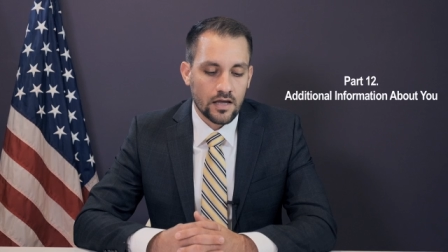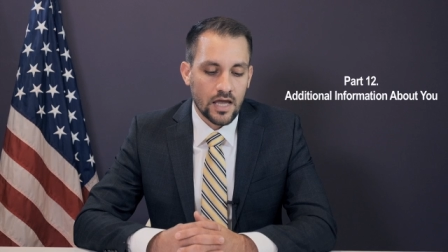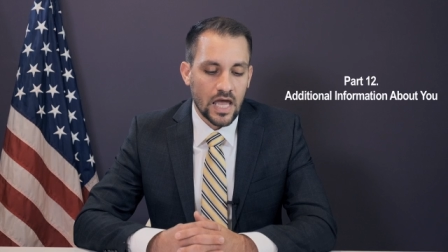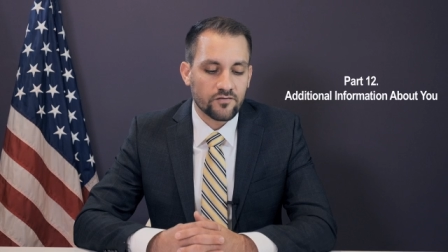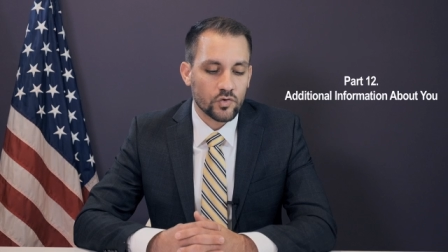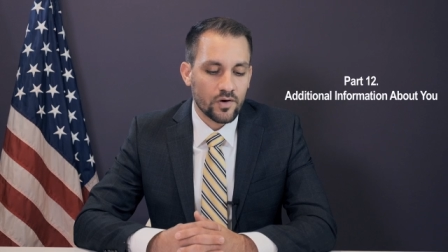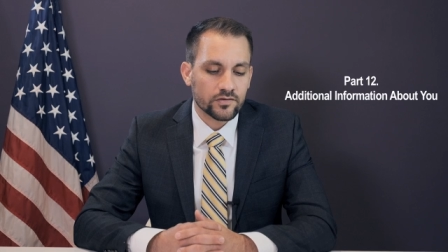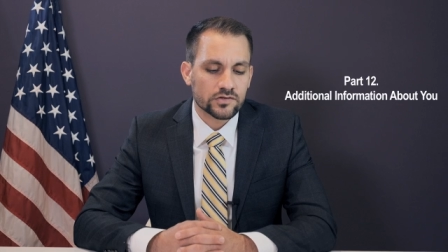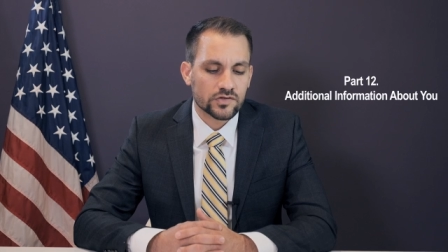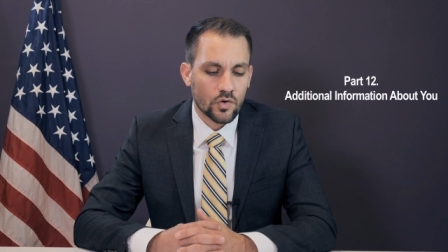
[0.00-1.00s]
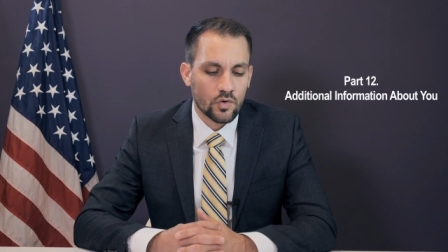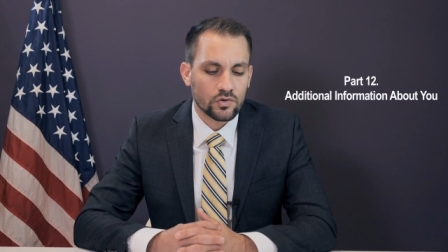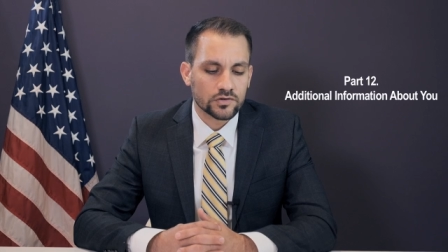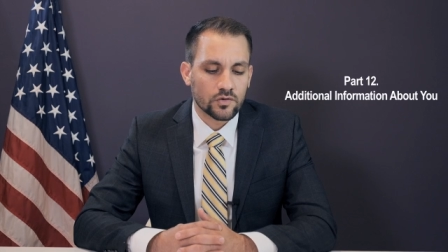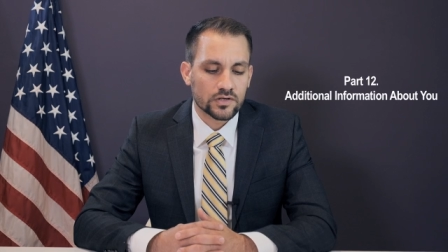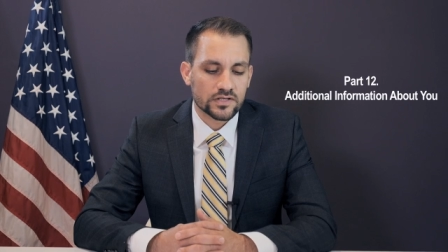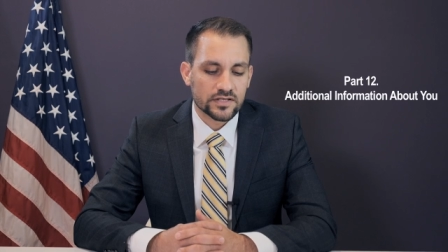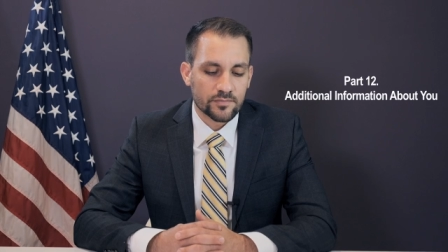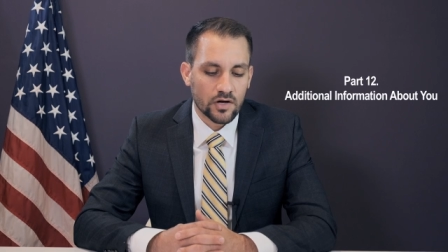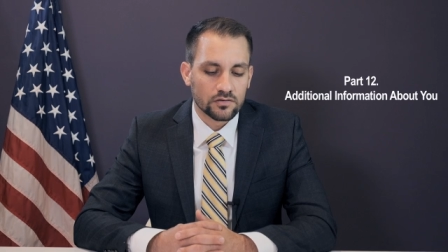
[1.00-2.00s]
Have you ever sold or
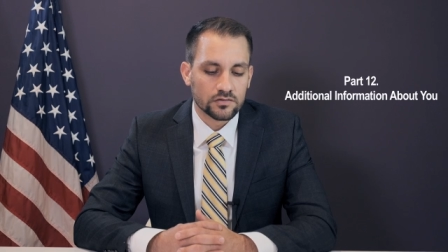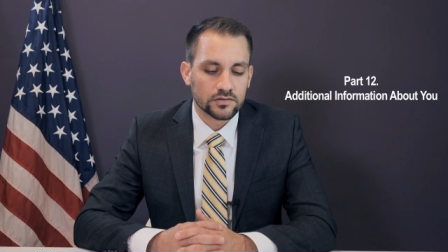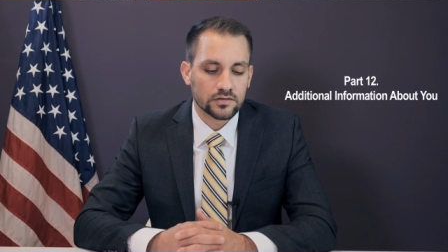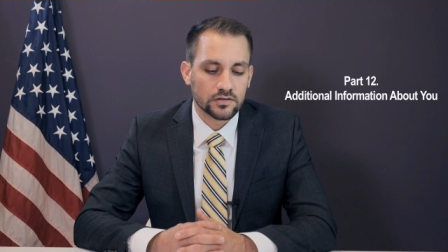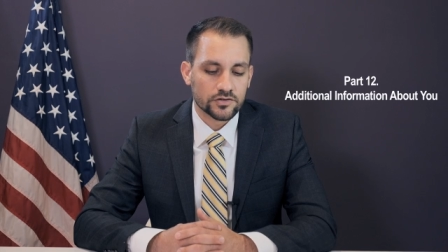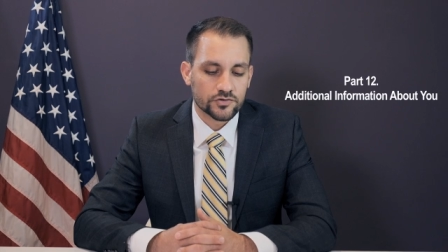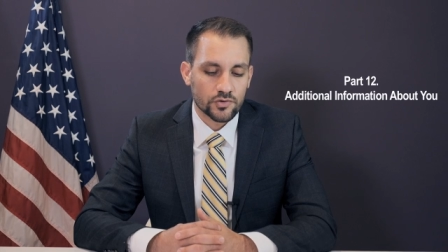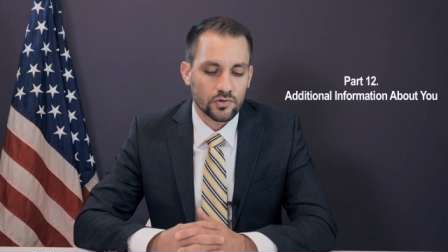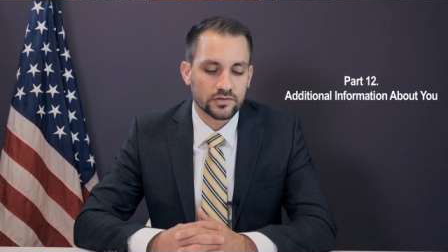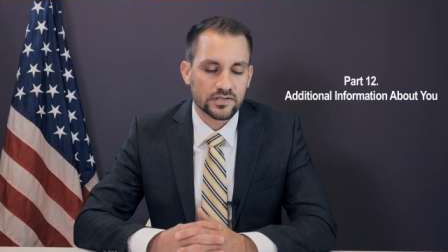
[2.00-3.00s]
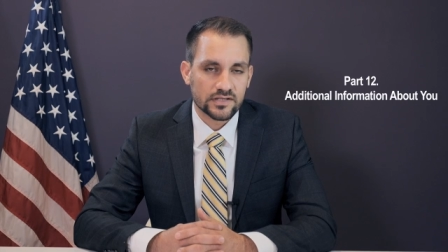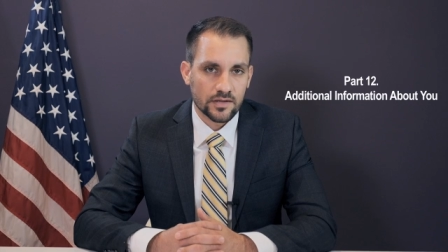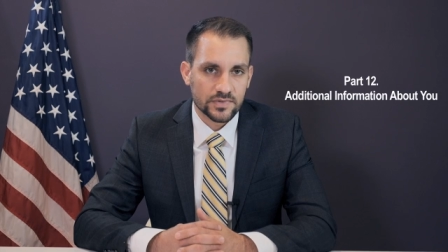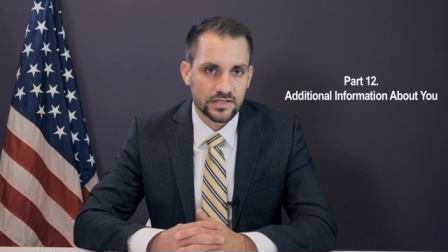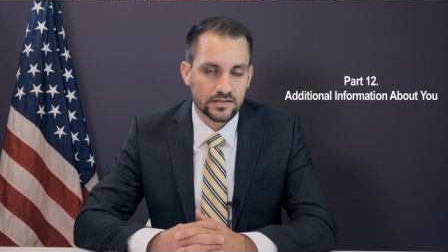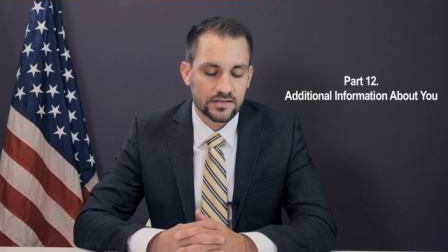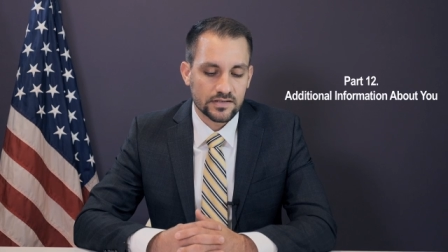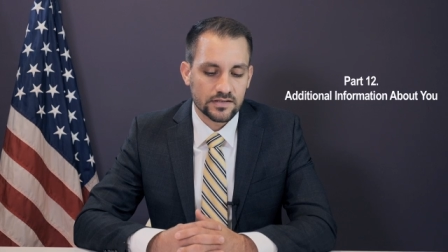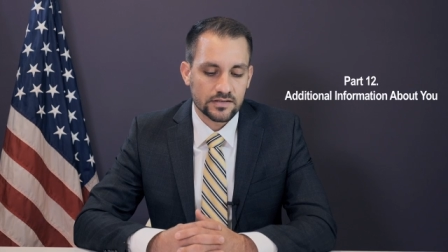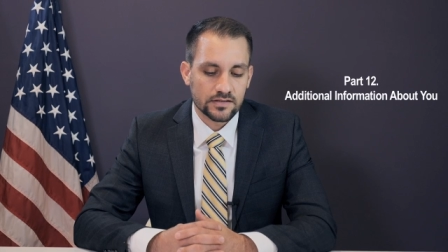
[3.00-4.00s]
smuggled controlled
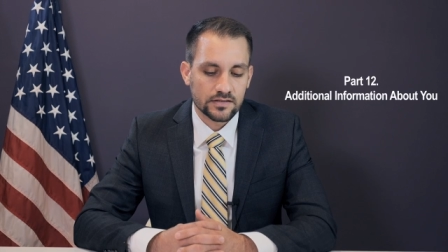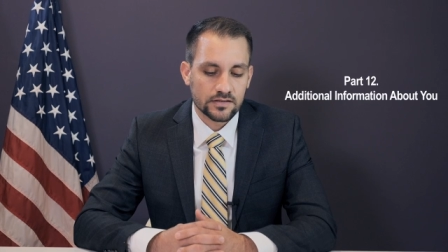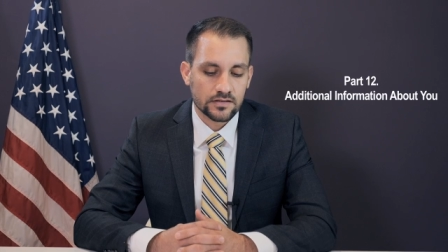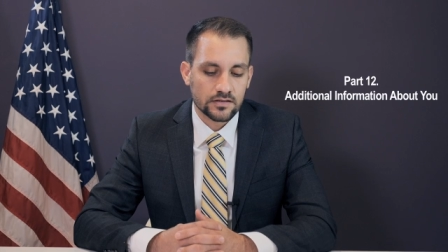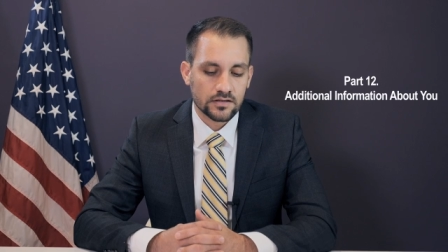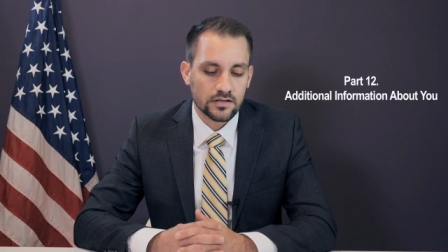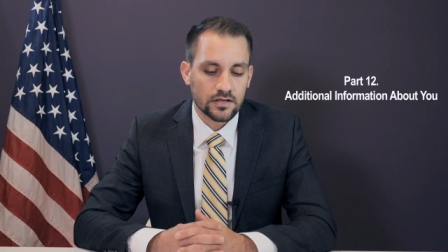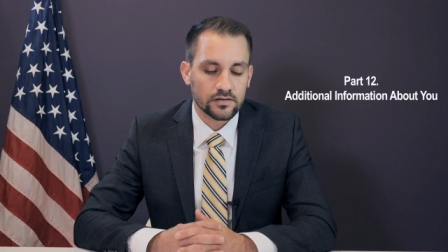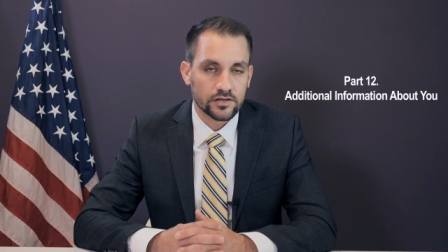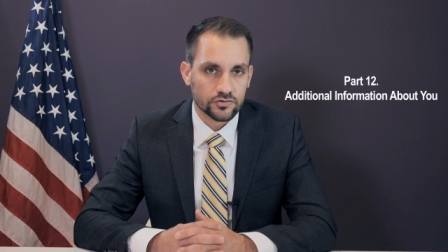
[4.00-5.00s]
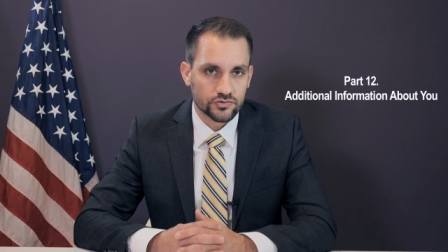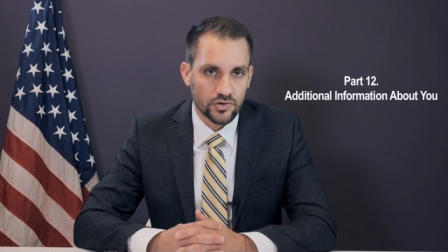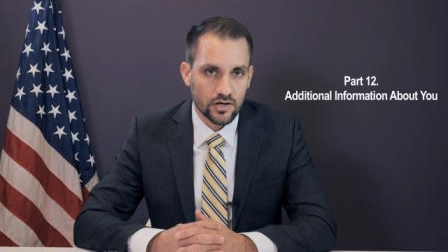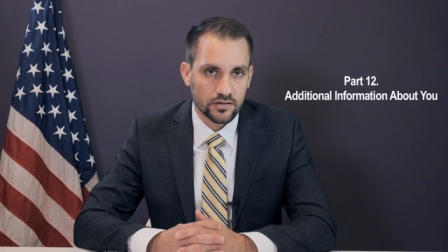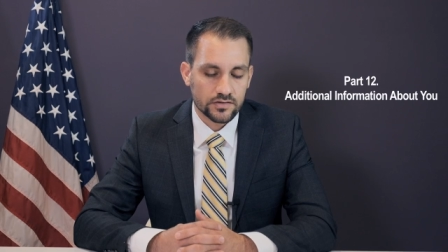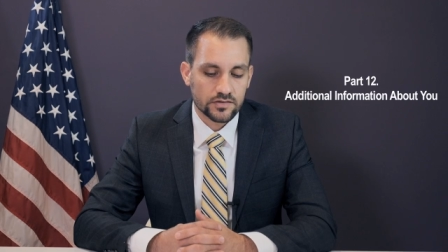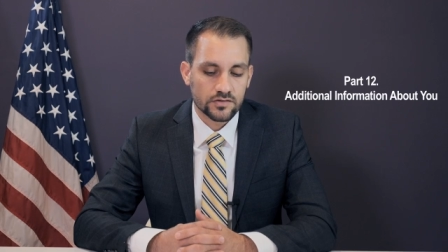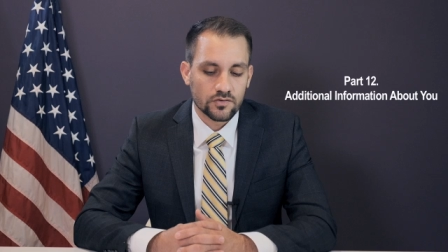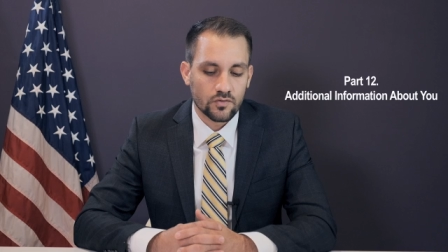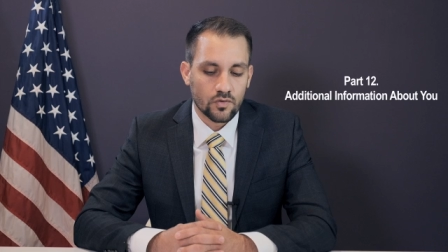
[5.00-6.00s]
substances, illegal drugs,
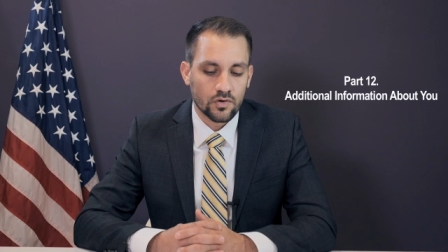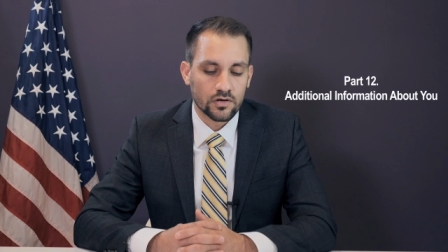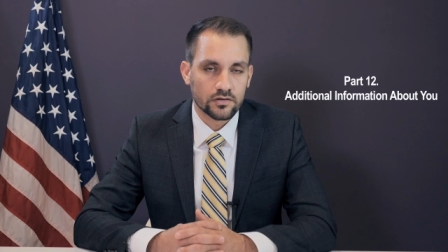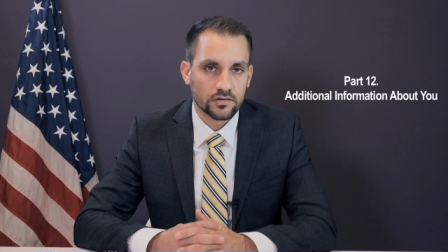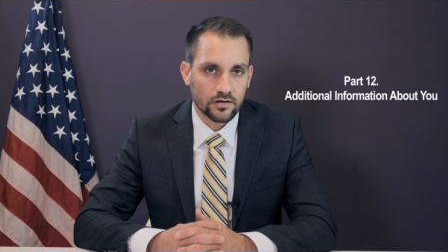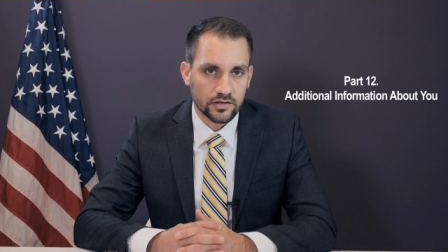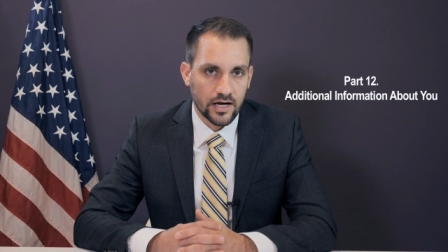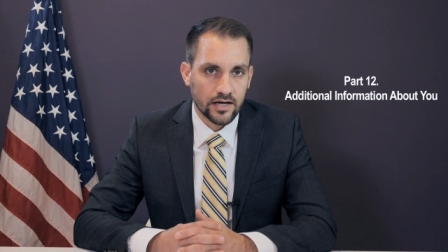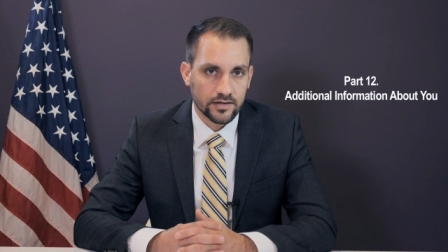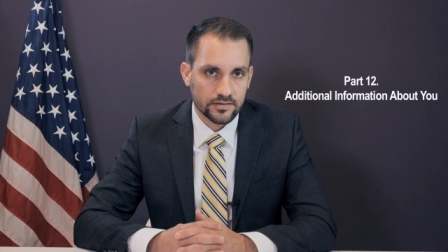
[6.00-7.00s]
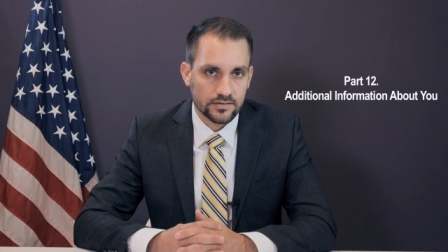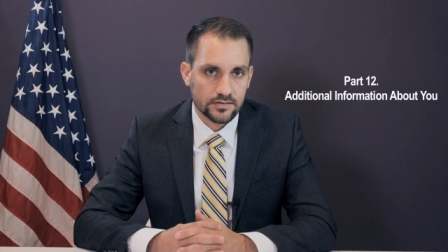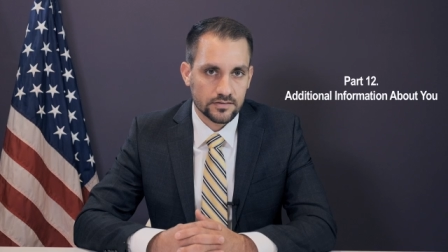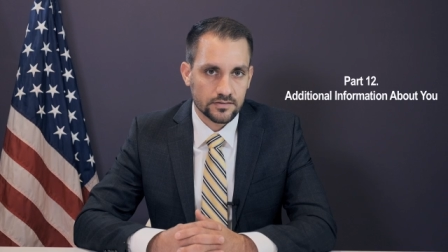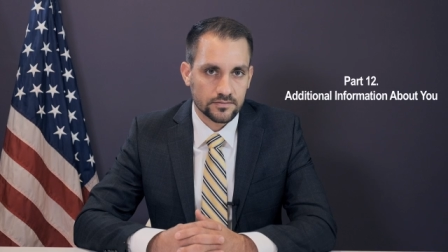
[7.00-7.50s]
or narcotics?